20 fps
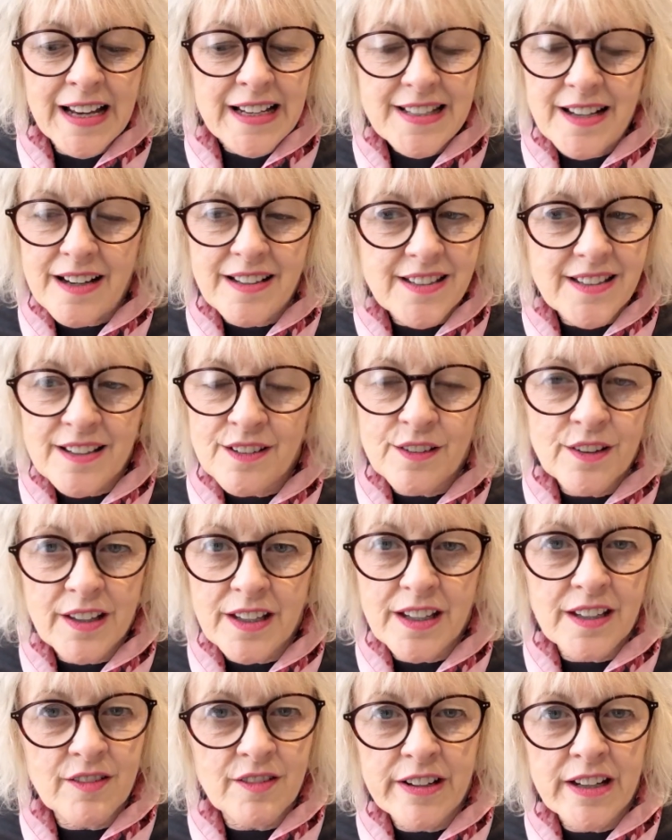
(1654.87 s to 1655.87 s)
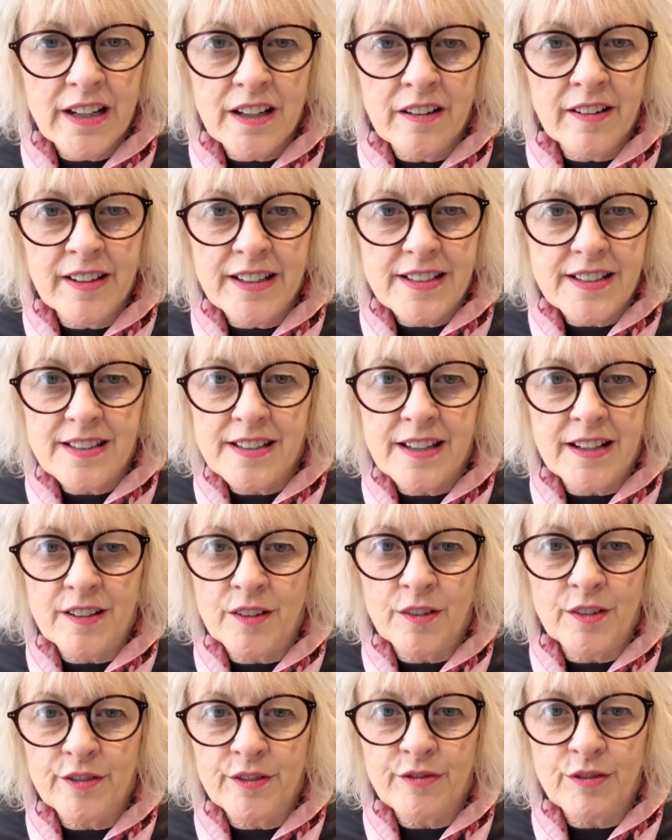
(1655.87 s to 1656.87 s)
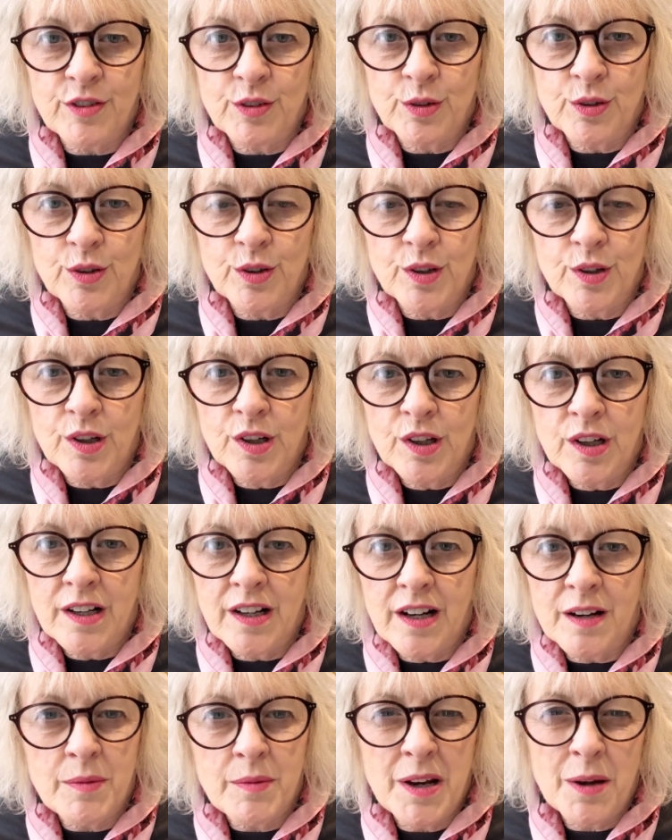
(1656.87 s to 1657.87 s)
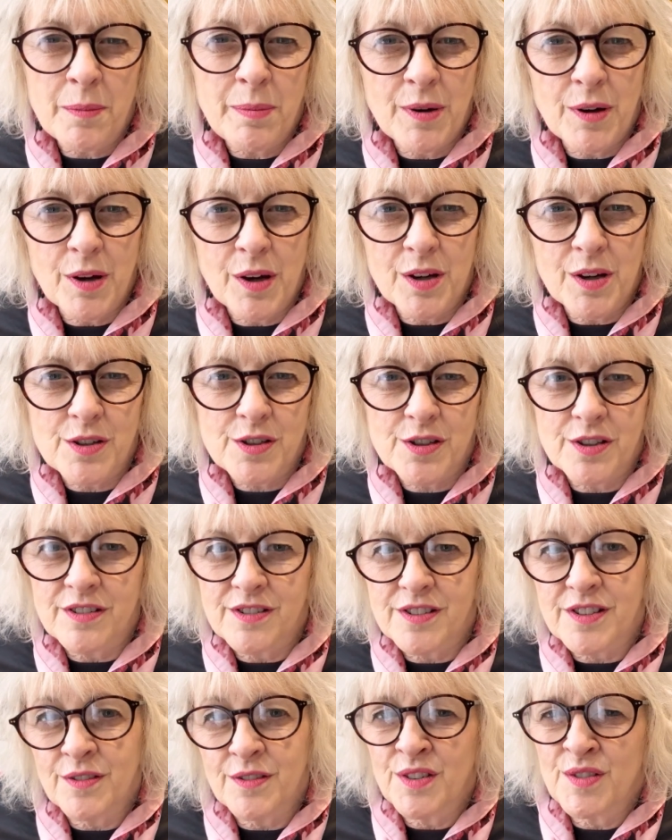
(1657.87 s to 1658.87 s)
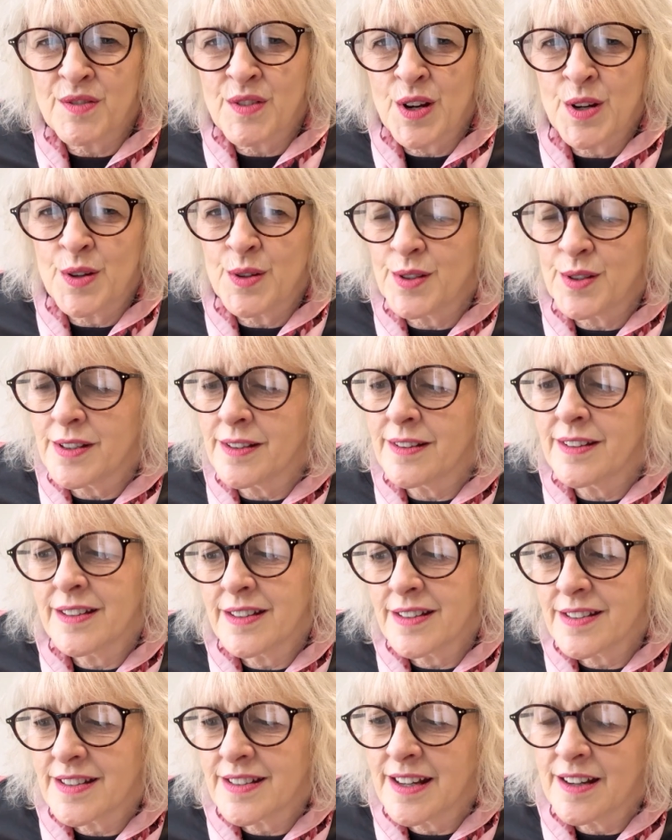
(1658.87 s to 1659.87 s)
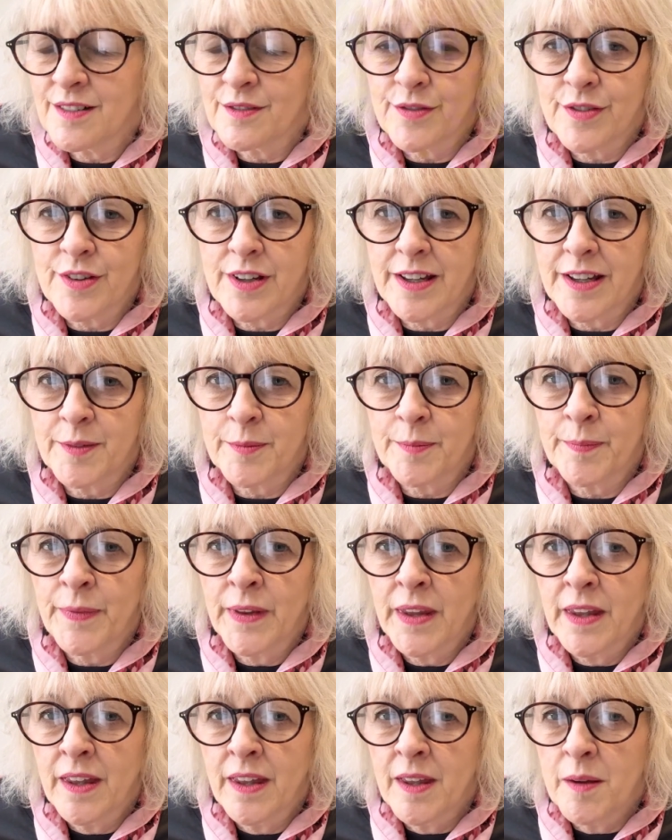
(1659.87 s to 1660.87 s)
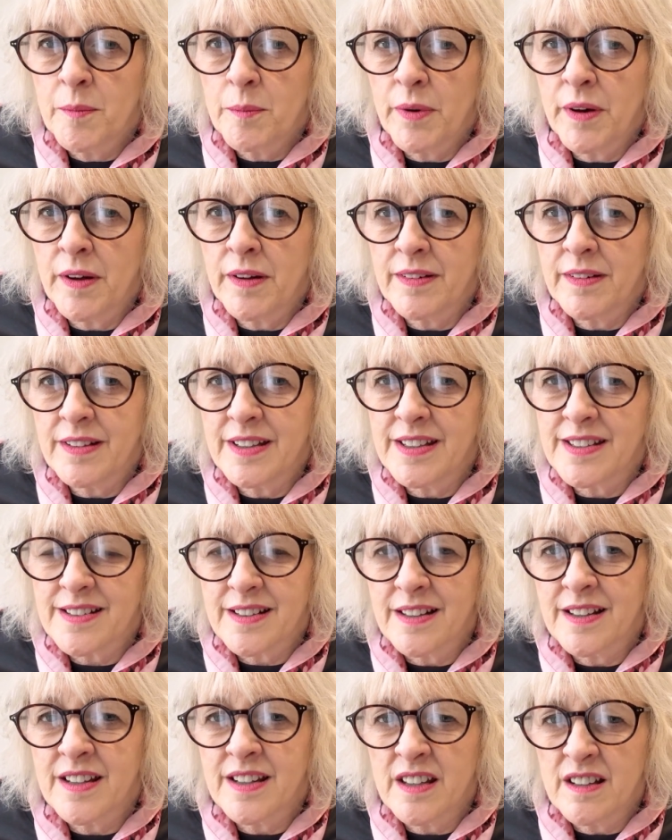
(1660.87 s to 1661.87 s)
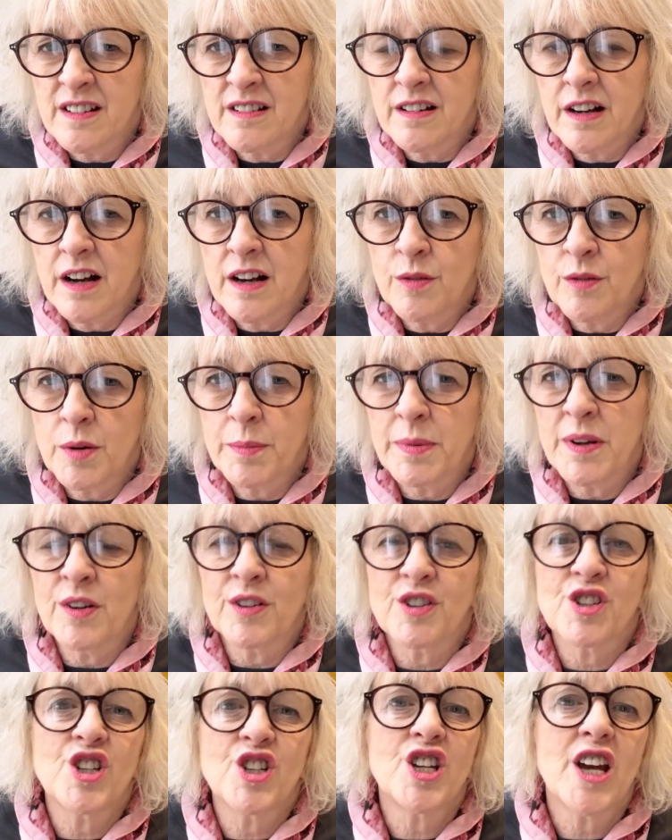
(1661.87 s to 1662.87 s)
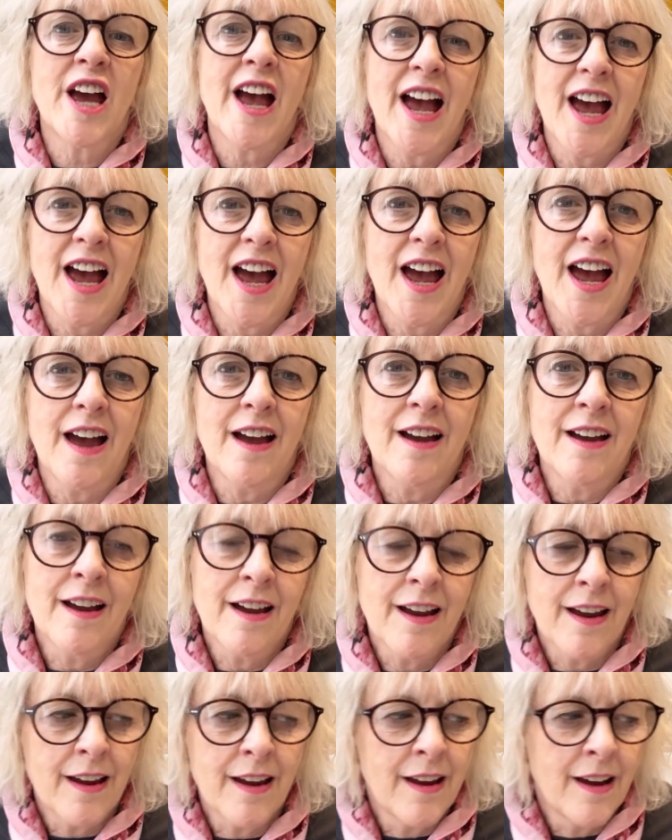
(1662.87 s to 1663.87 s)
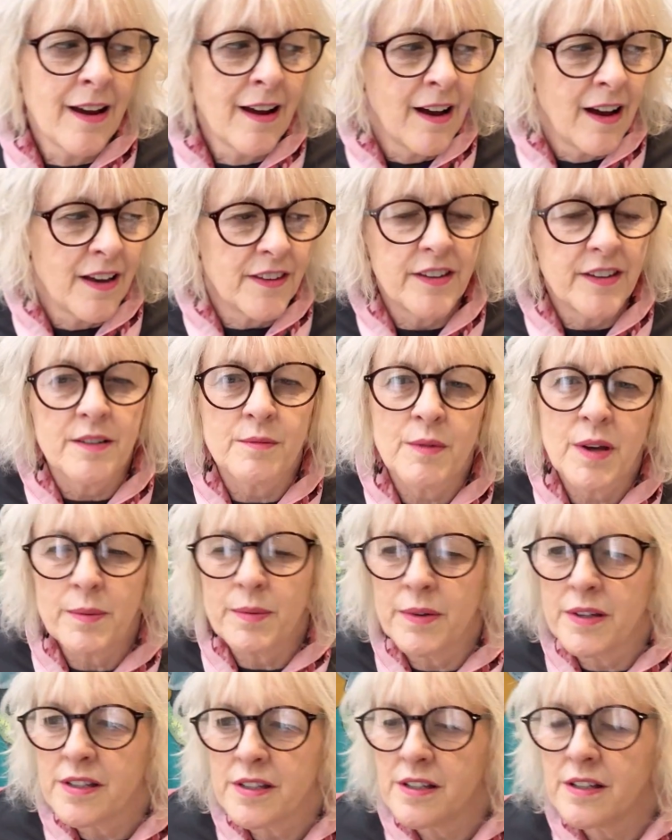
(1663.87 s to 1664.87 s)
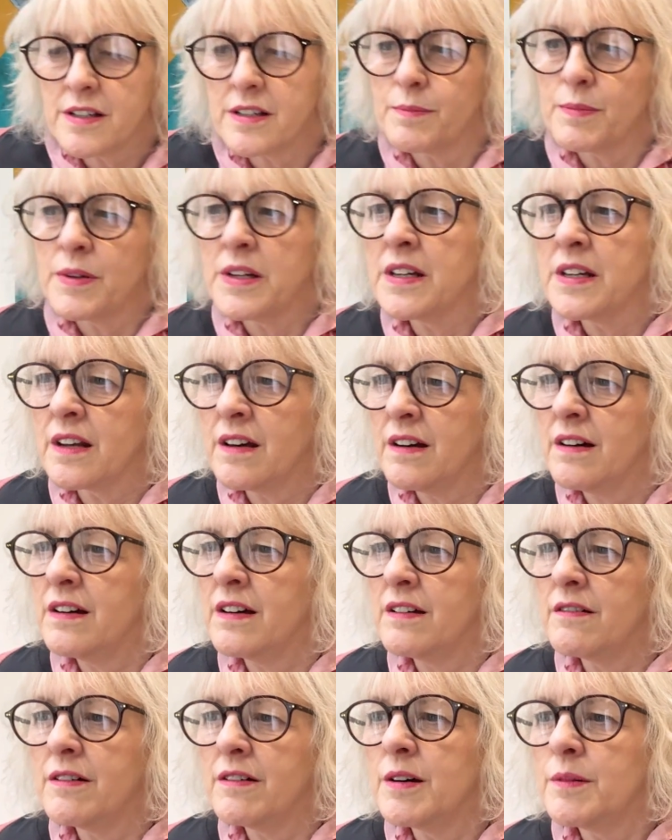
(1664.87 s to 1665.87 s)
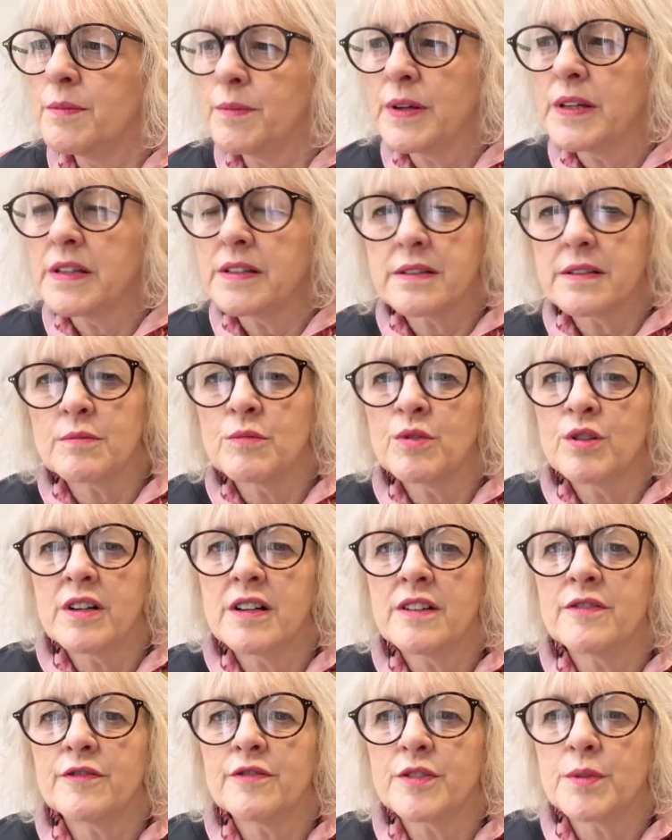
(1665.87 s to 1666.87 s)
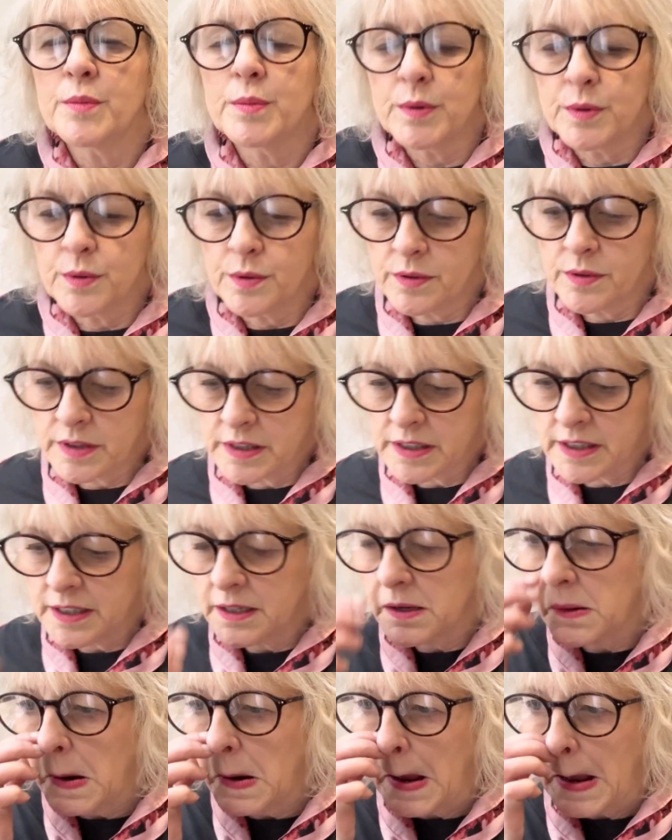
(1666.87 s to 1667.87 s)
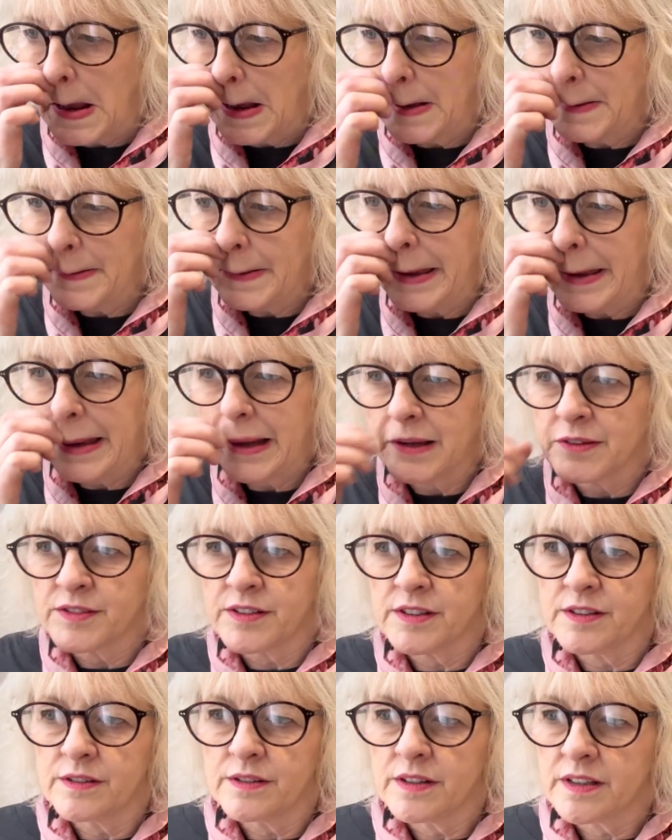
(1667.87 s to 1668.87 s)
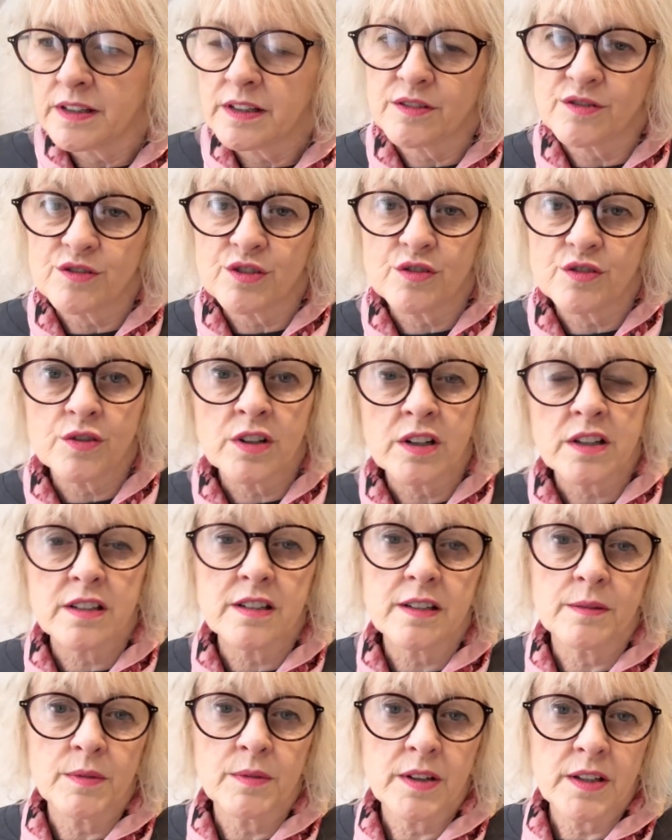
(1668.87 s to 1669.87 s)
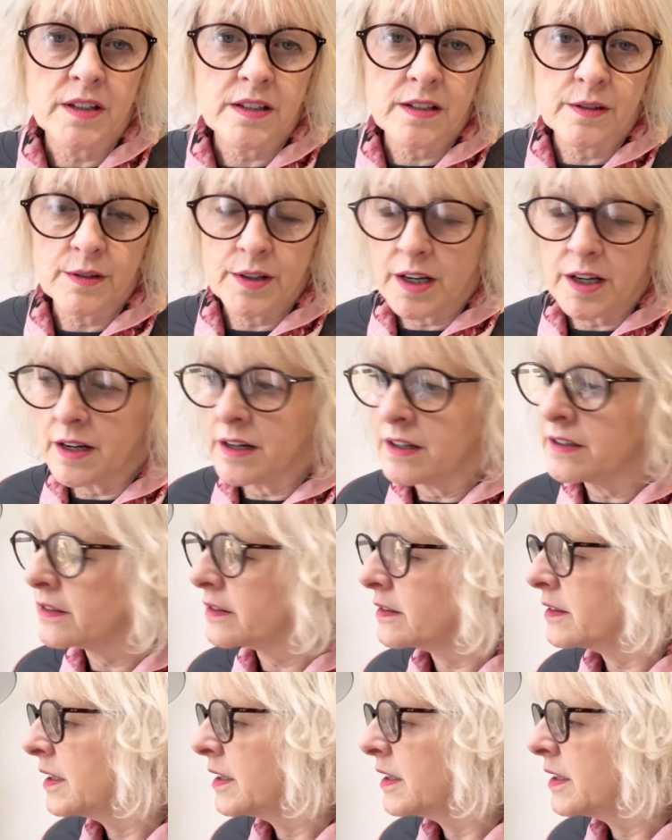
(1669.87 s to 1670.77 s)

I don't think he really likes sitting on the floor. I mean, I put cushions and throws and things down for him, but he's like, no, I want to be on a chair. I think maybe it's just being higher up, he's more comfortable. So I might have to construct something so he can't